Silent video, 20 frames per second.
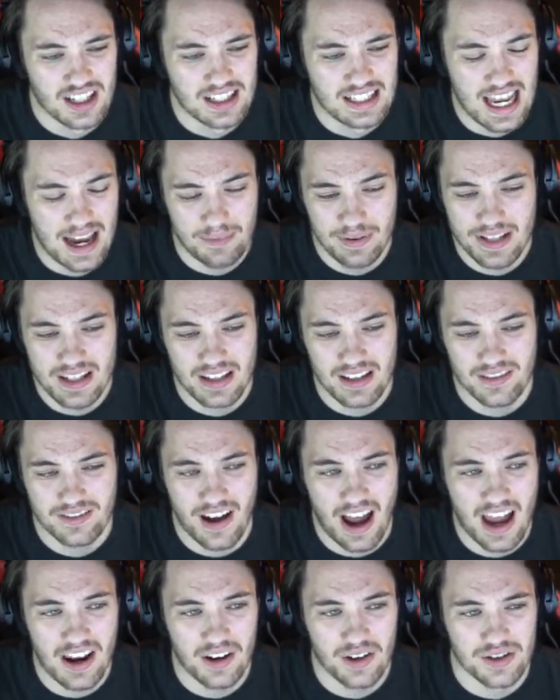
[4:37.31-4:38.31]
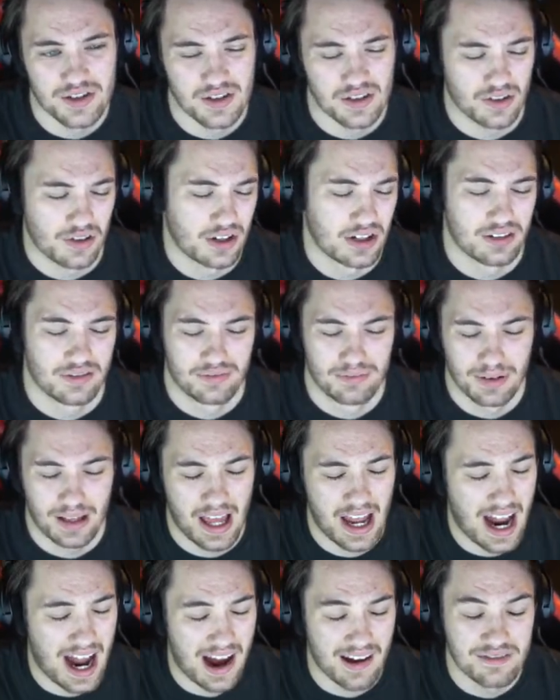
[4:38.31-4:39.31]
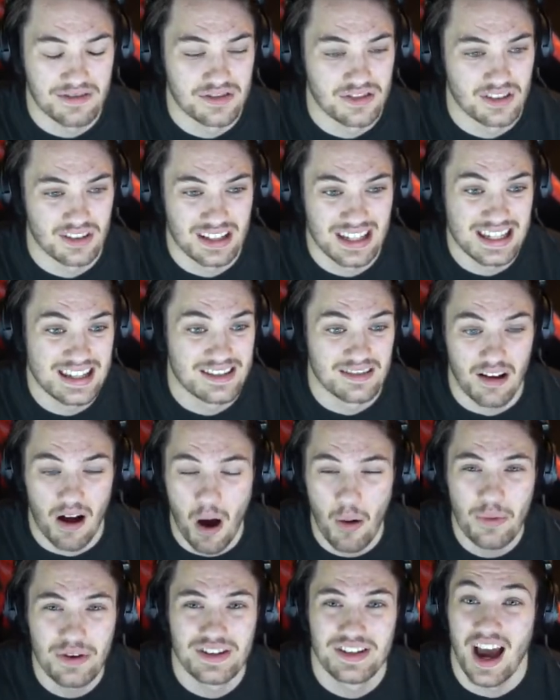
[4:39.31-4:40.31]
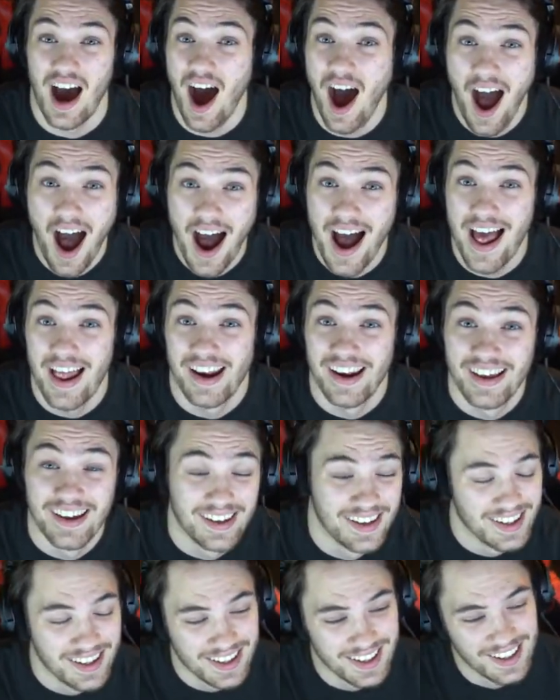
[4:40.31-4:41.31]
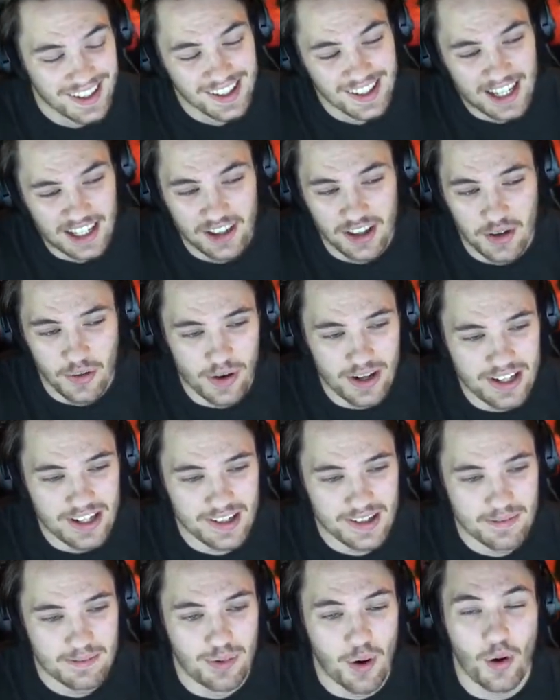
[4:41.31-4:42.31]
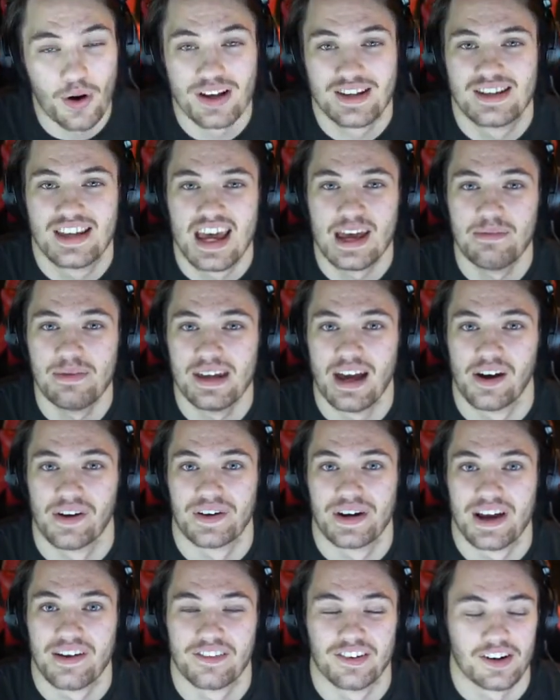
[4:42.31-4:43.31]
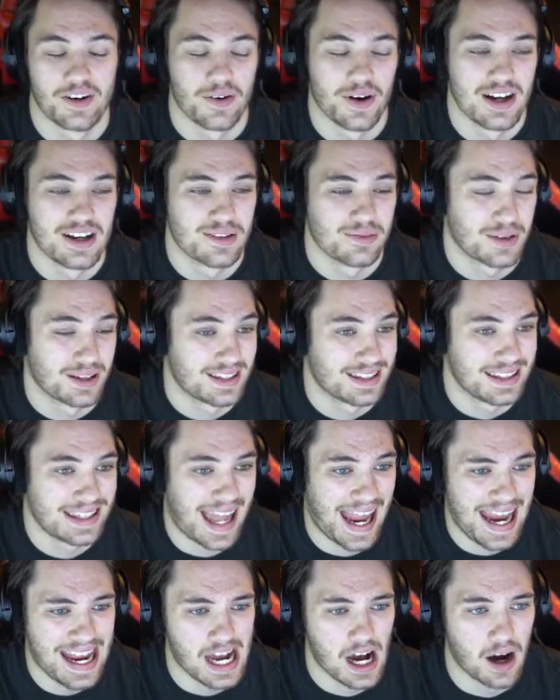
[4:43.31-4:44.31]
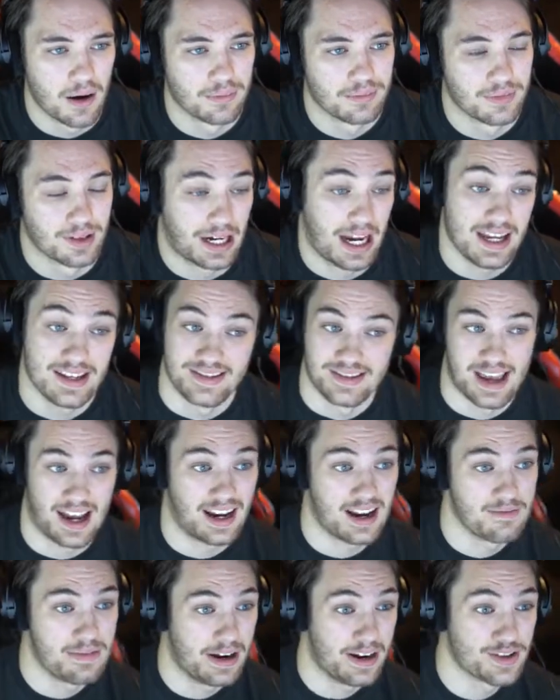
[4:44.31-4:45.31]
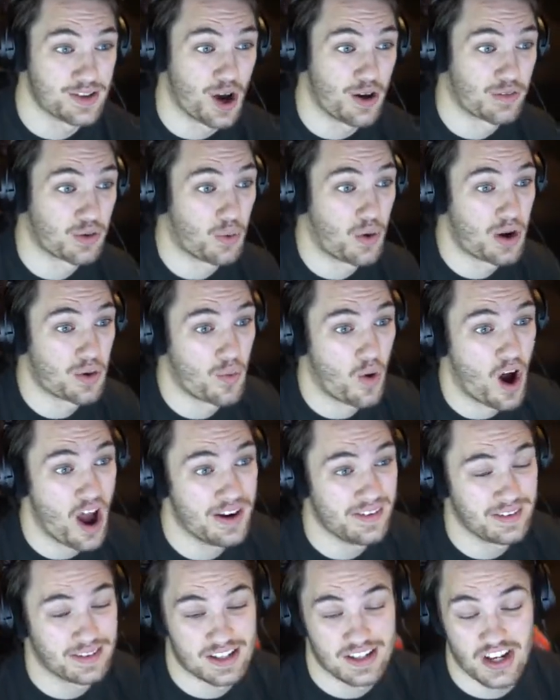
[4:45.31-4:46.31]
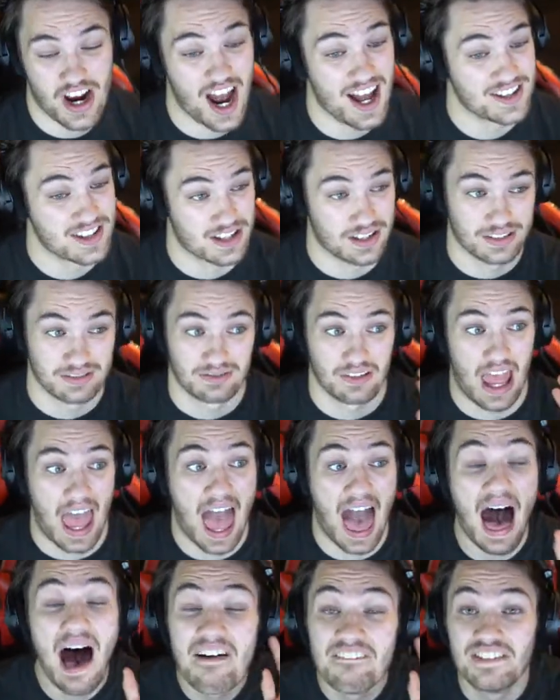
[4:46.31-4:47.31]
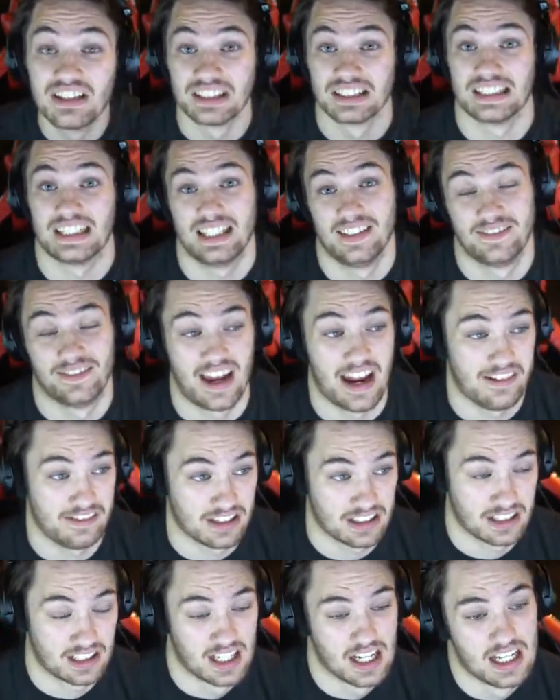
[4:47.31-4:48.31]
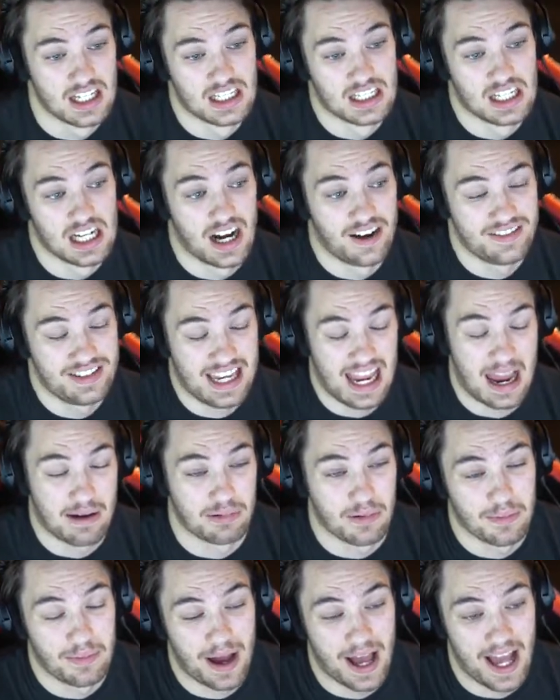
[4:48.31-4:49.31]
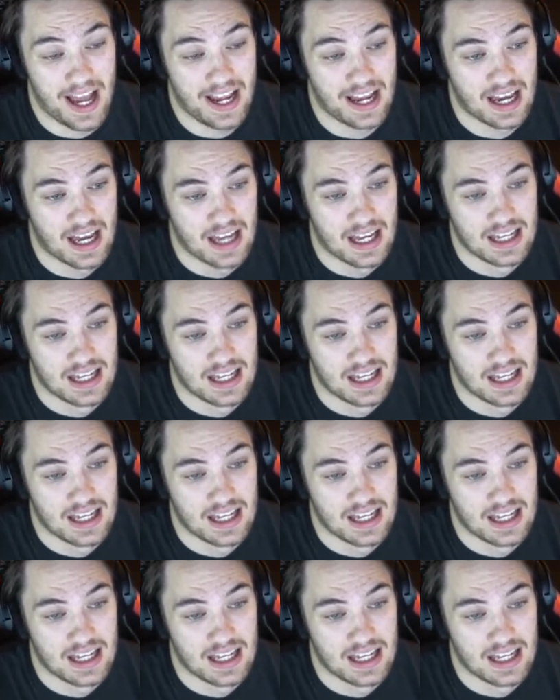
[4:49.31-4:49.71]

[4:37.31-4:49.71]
Tampa's in the finals or playoffs, he's always gone. I know the one year he broke his tibia or whatever it was, but damn. Okay, second period's over, 1-1. Shots are heavily in favor of Tampa Bay.